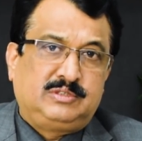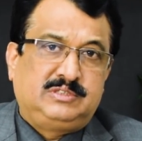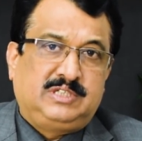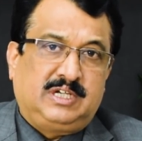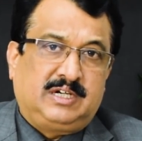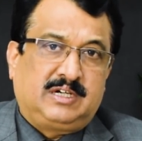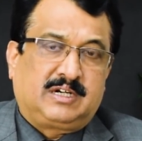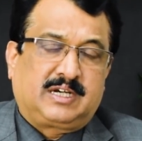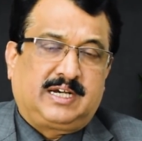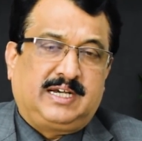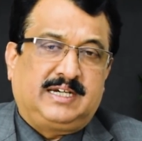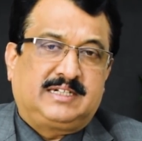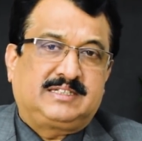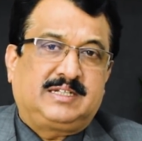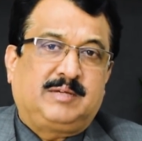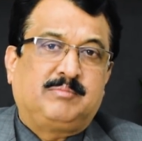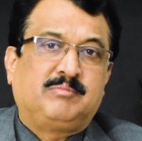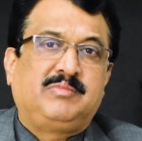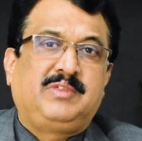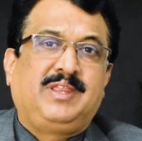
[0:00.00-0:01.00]
generate
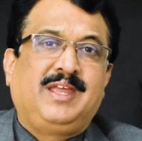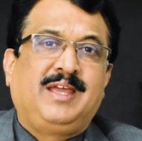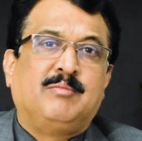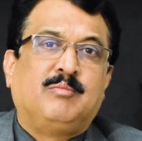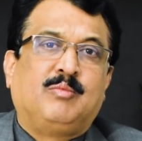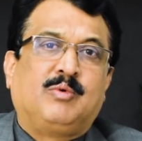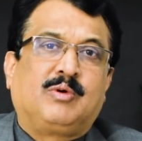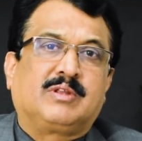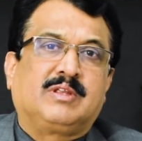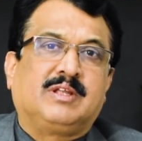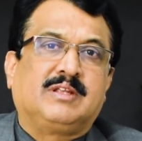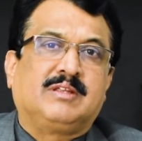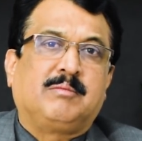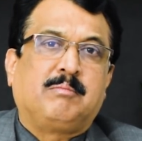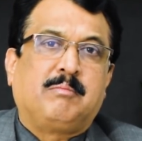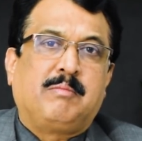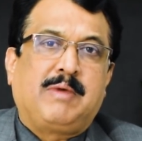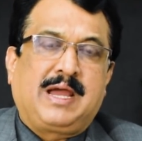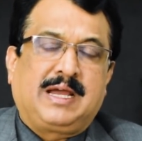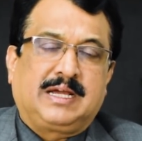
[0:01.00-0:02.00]
something more than the
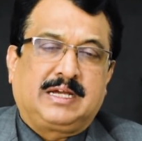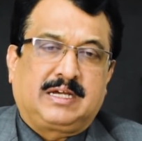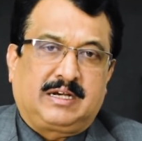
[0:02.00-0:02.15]
bank